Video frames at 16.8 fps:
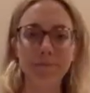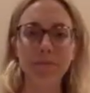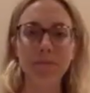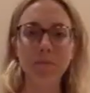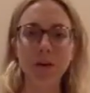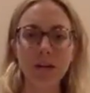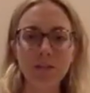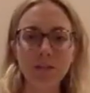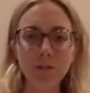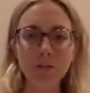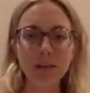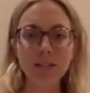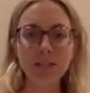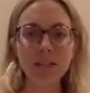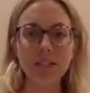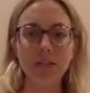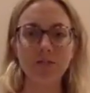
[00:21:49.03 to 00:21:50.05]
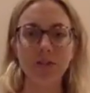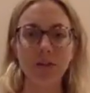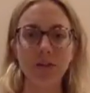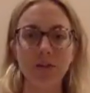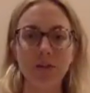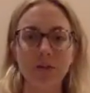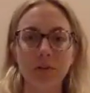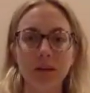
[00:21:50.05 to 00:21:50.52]
whatever resonates for
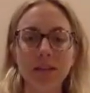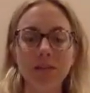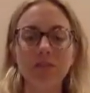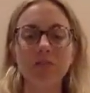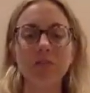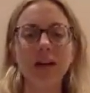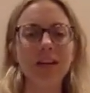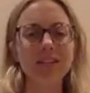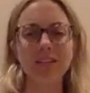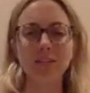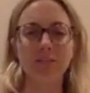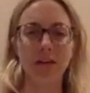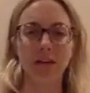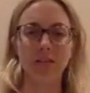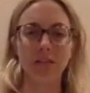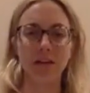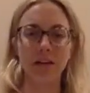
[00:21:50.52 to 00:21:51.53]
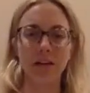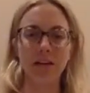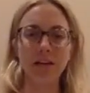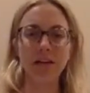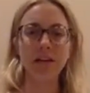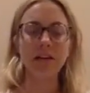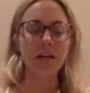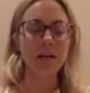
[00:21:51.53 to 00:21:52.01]
you, right? There's a lot of stuff out there,
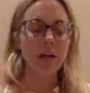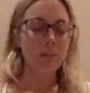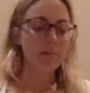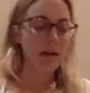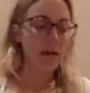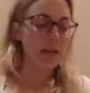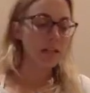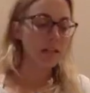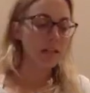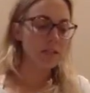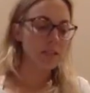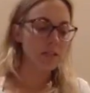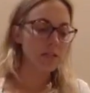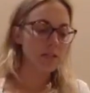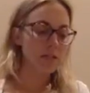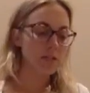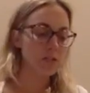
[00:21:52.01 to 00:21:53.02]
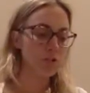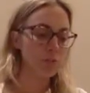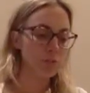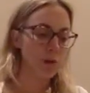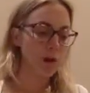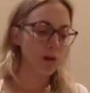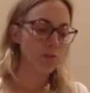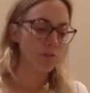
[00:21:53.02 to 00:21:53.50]
but this is
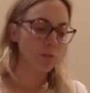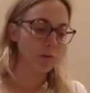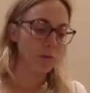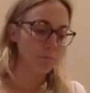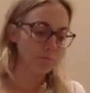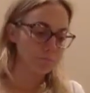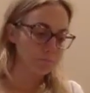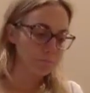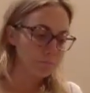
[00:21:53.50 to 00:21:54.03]
super helpful.